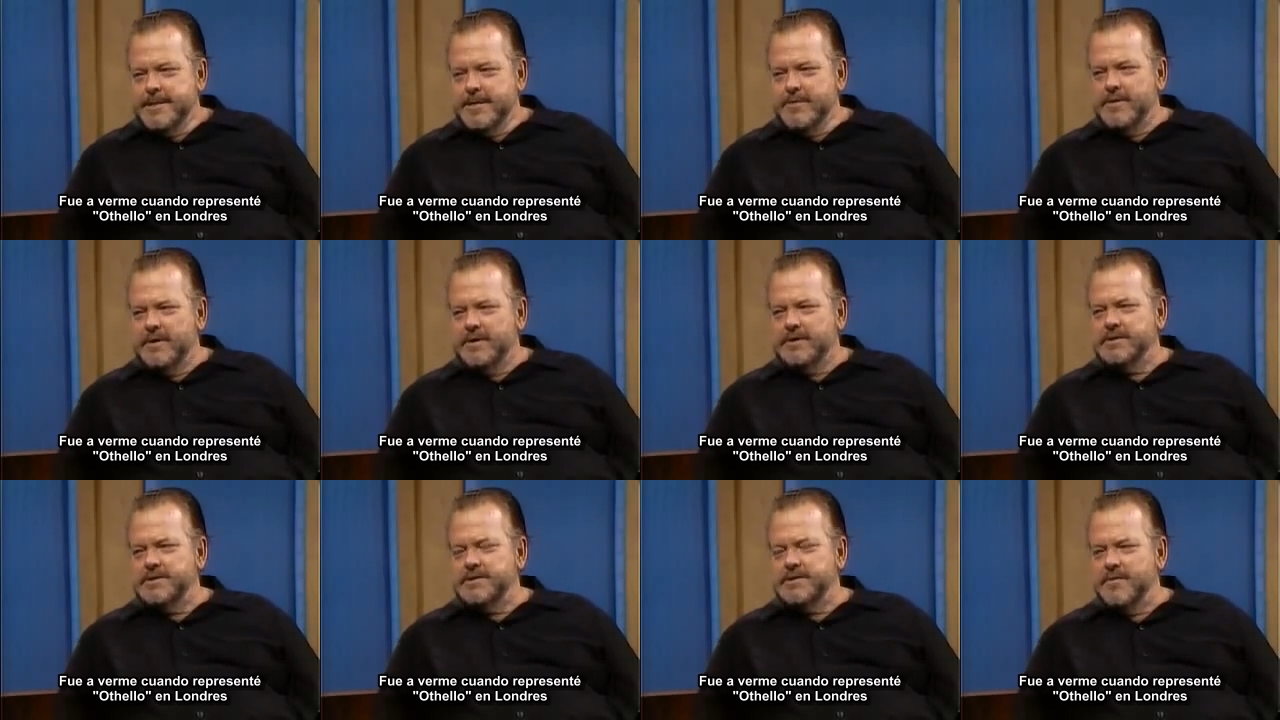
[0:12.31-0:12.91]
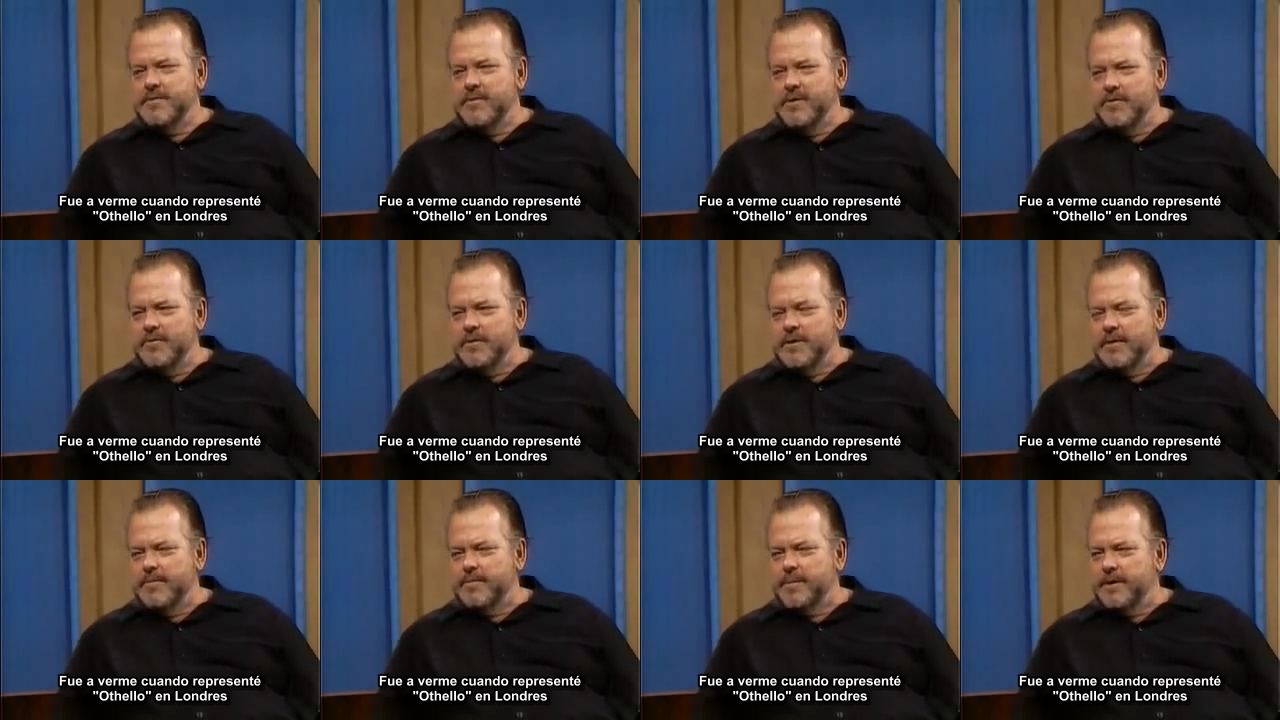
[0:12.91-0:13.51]
He went to see me
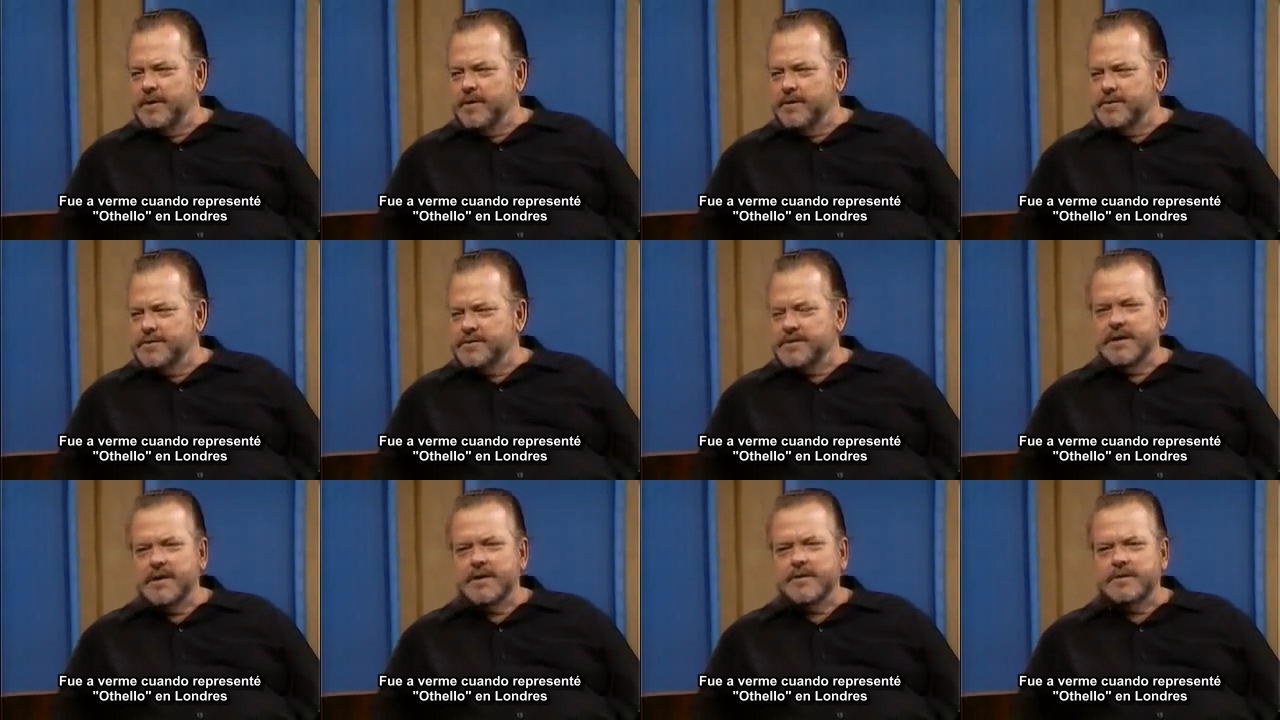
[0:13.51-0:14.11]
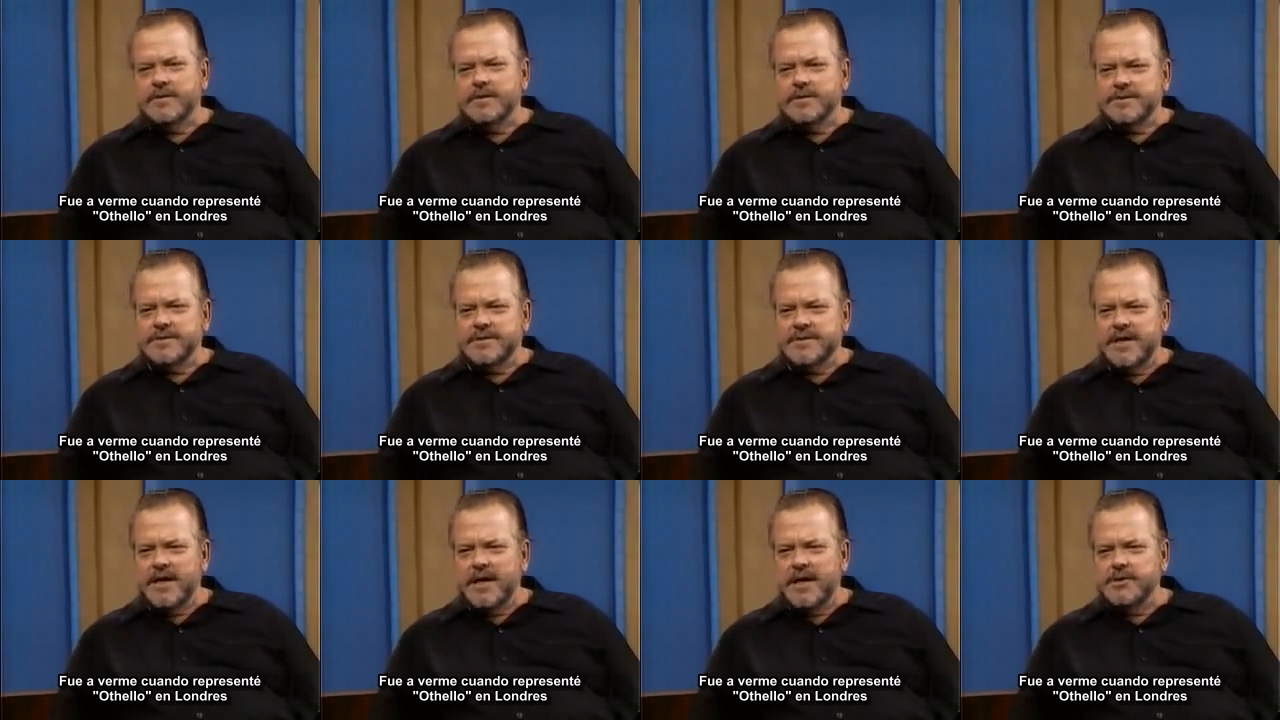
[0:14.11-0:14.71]
when I played Othello on the
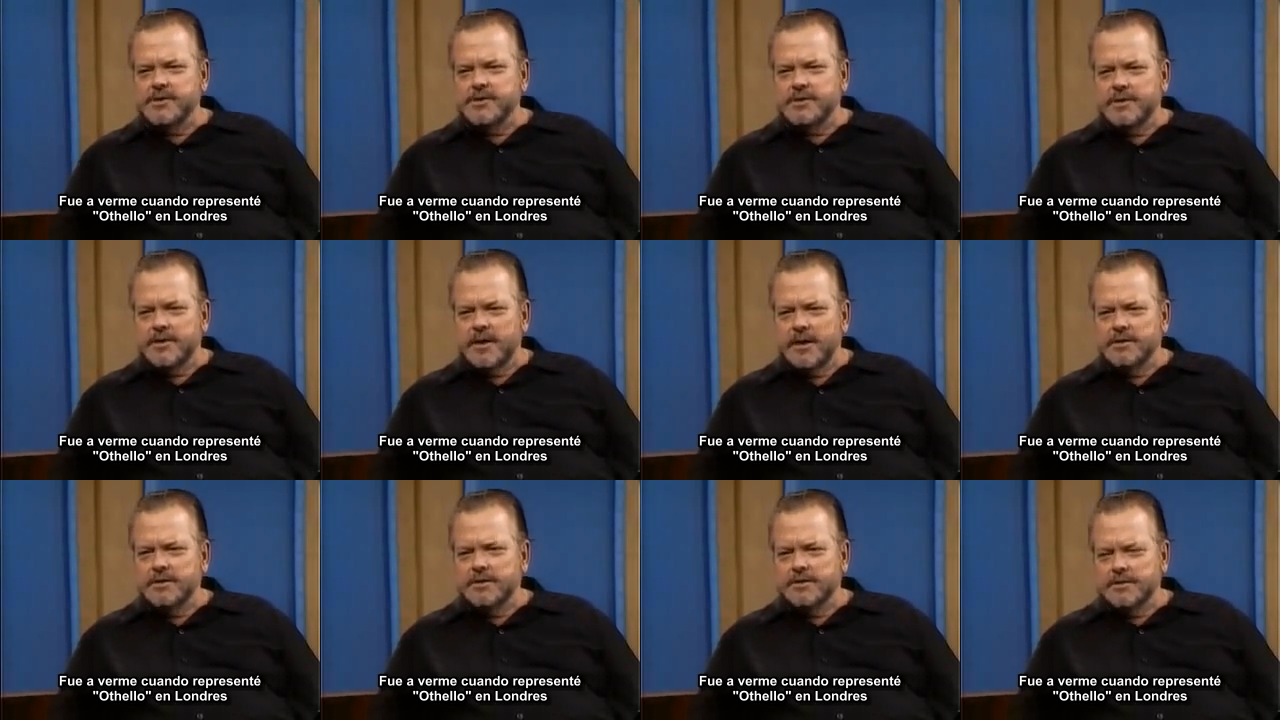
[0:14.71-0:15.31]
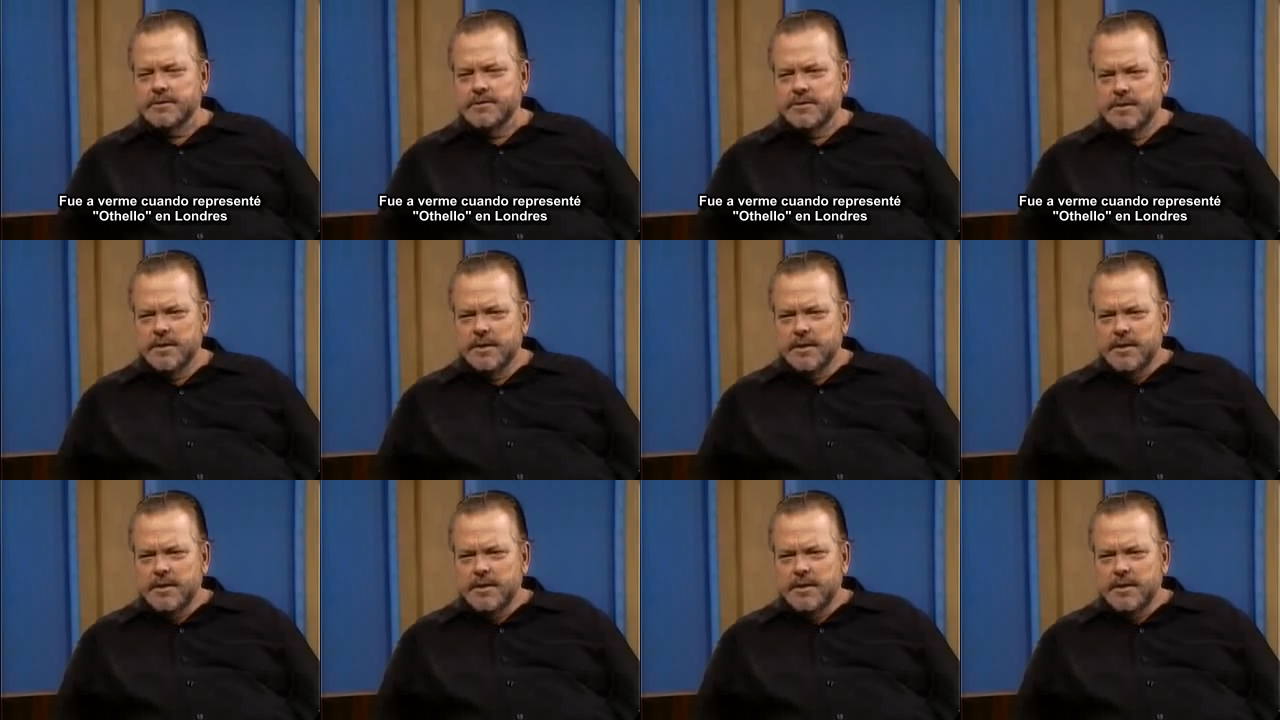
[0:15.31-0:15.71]
stage in London,